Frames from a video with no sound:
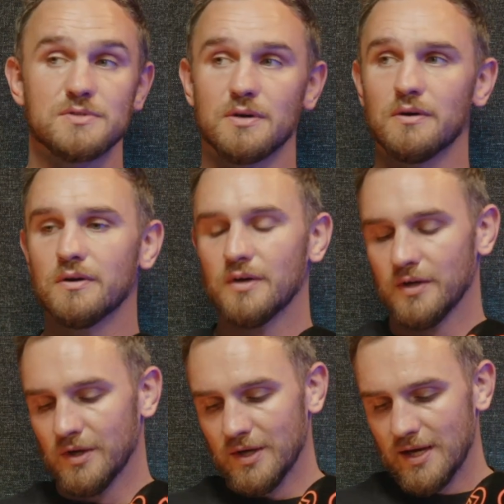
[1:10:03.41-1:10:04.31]
So
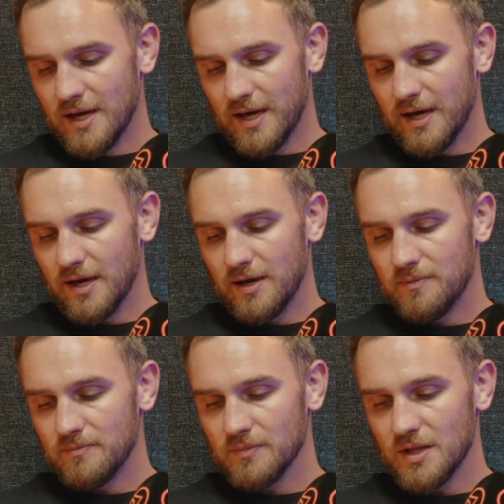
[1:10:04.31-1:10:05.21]

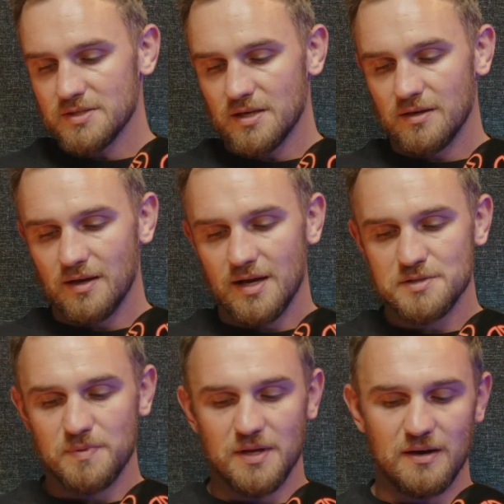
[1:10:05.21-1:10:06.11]
listen, that
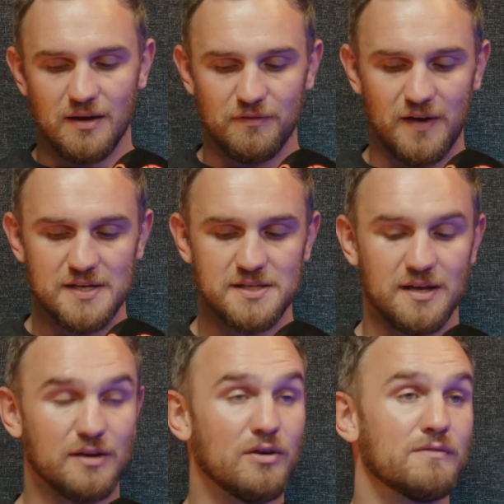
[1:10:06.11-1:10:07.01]
has been a
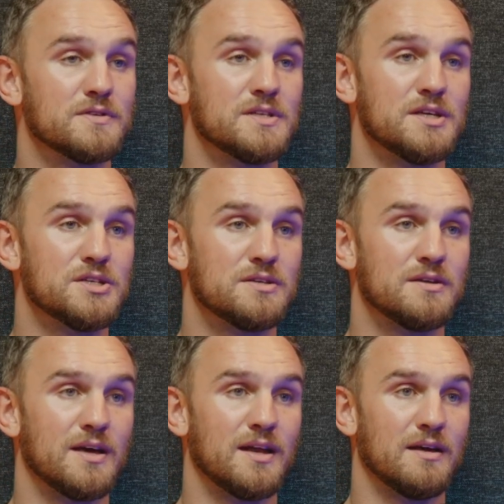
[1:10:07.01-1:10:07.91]
fascinating
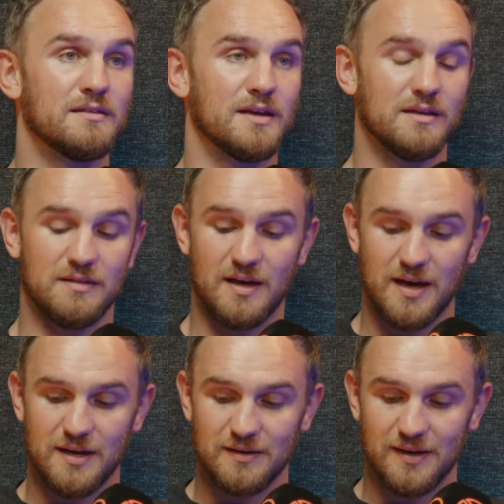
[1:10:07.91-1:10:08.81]
conversation, and I think
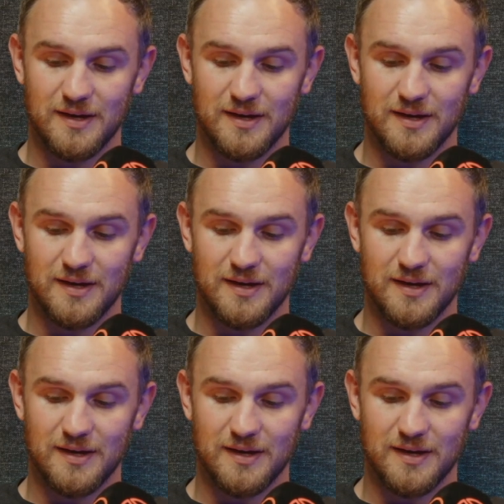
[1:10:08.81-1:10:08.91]
that